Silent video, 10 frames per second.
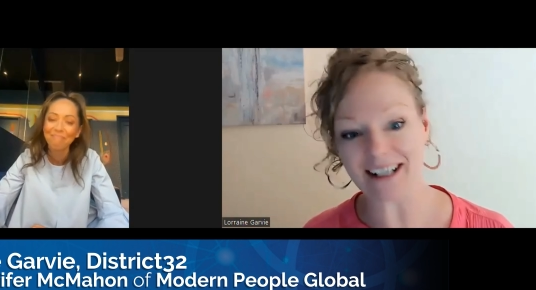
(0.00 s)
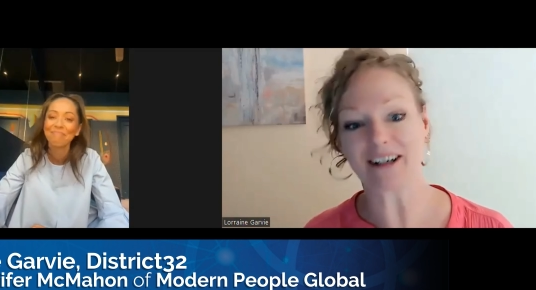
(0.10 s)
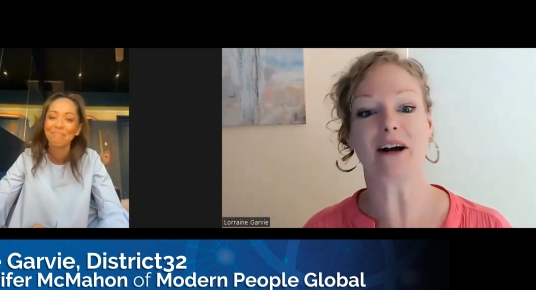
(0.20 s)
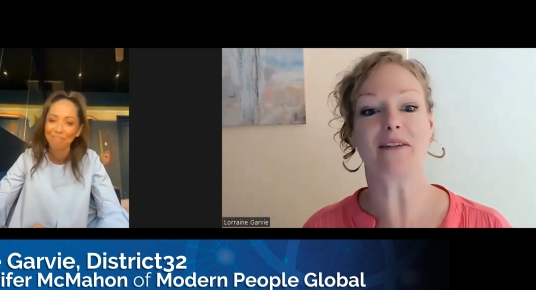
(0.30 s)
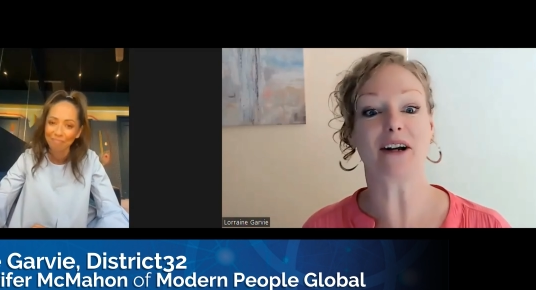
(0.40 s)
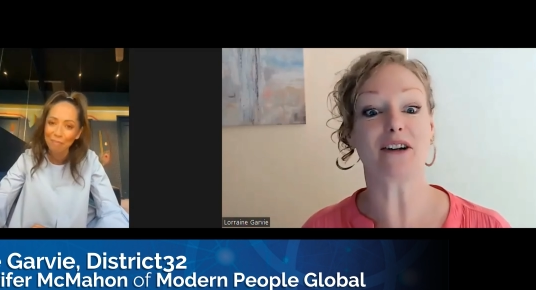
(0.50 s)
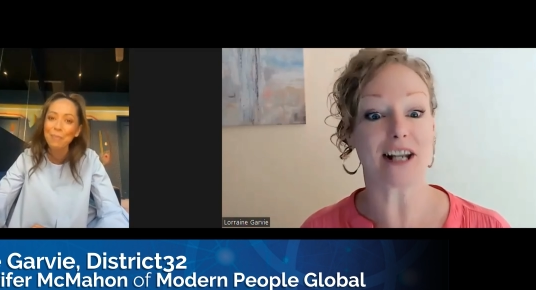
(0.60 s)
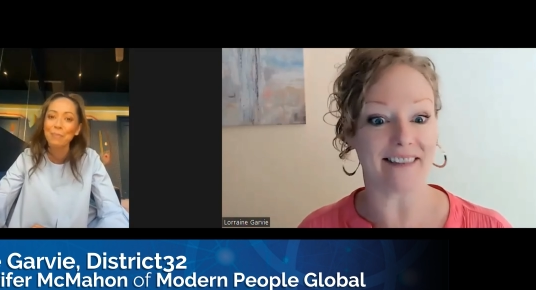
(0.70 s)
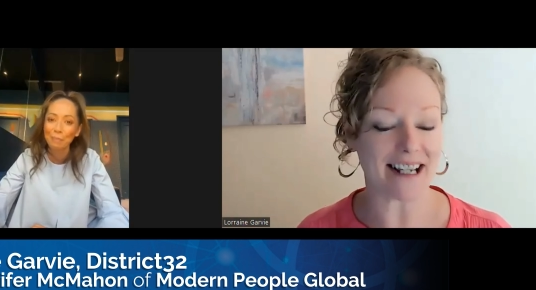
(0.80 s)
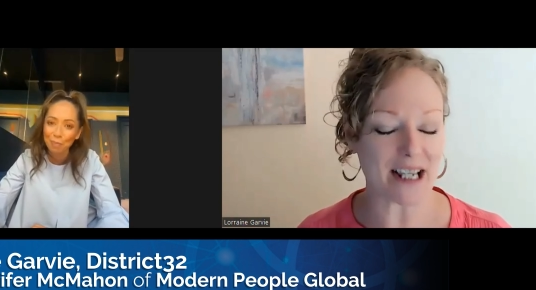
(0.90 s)
Speaker 1: You're out there, you're
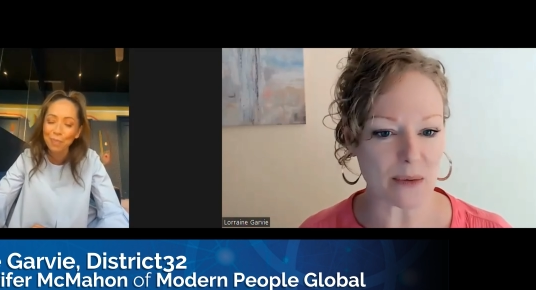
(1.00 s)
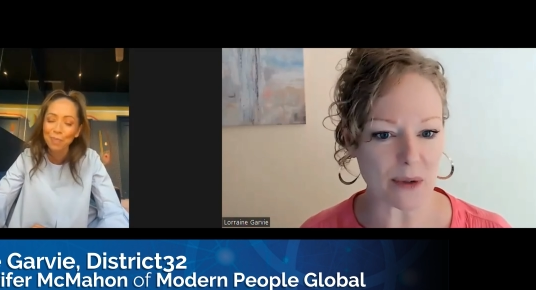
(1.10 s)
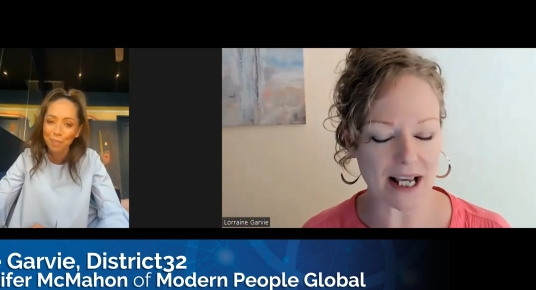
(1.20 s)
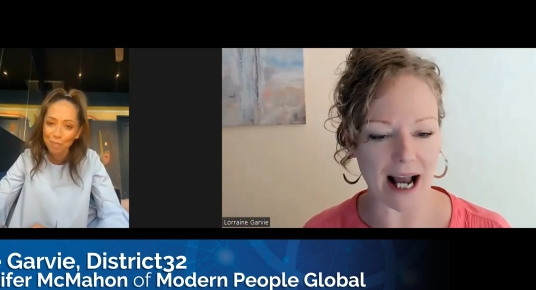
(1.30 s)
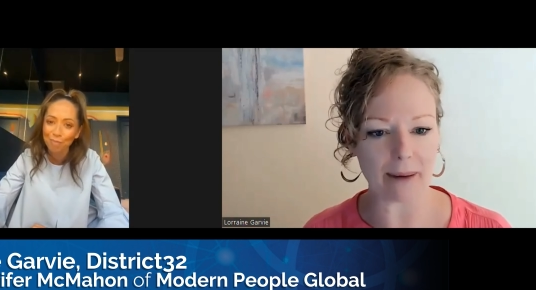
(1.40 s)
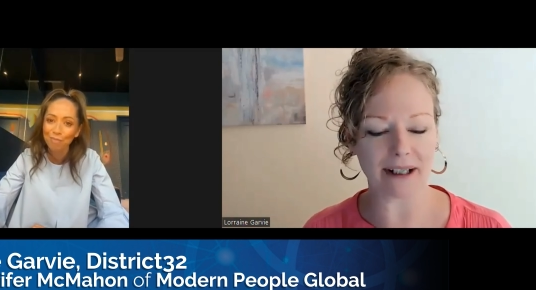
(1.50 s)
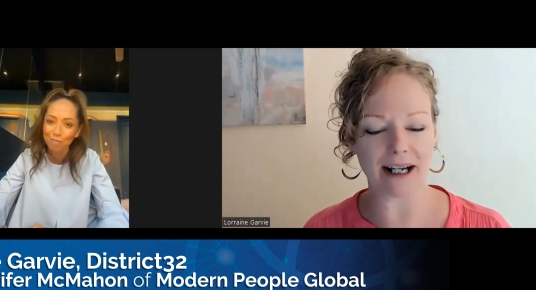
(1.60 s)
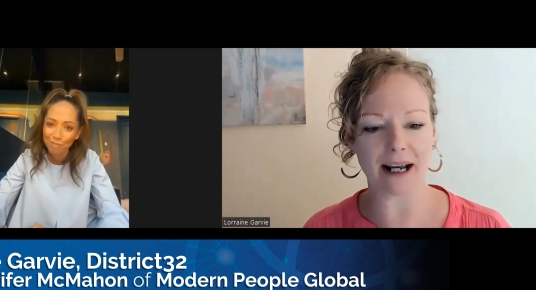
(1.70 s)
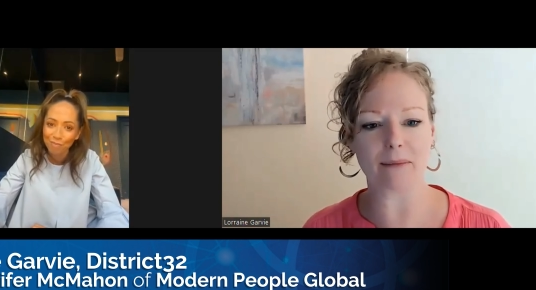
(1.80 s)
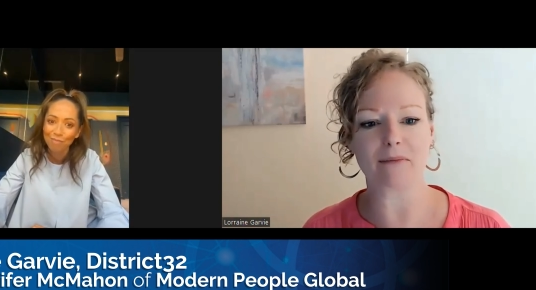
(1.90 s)
saying this is what's happening,
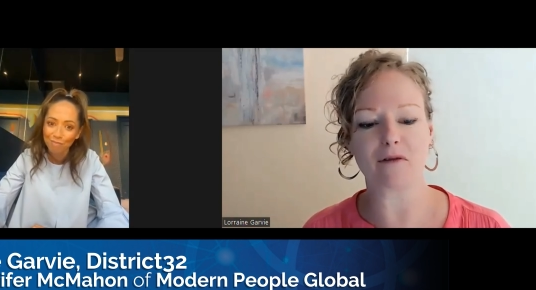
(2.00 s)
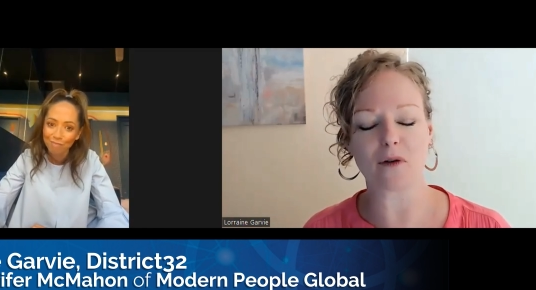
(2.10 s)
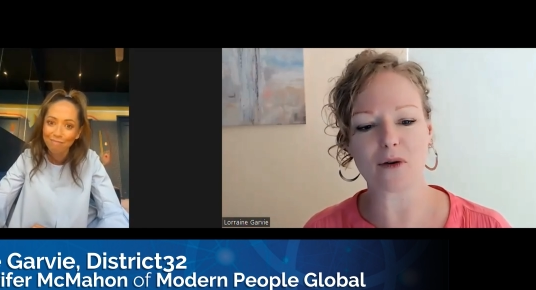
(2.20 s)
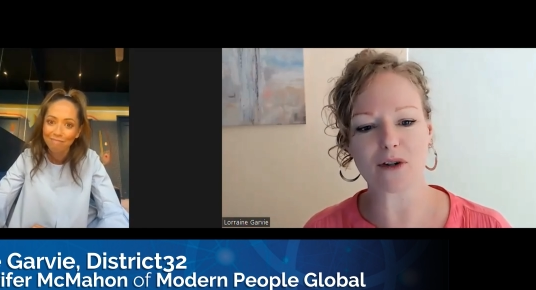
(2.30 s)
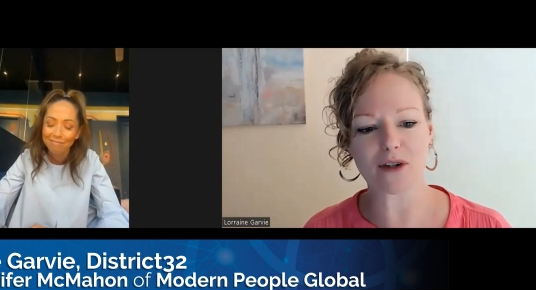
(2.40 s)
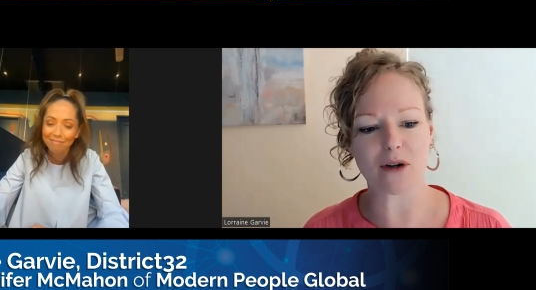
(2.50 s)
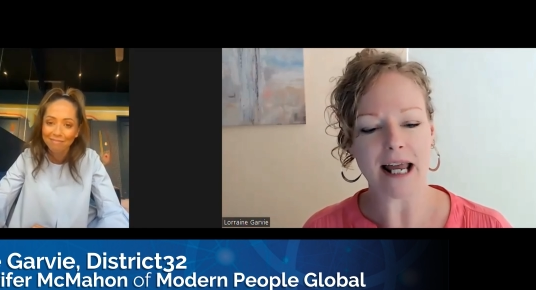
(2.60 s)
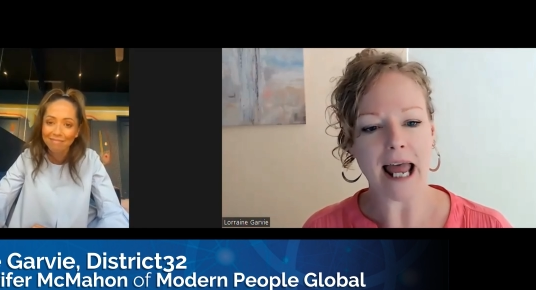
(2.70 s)
um, folks. So,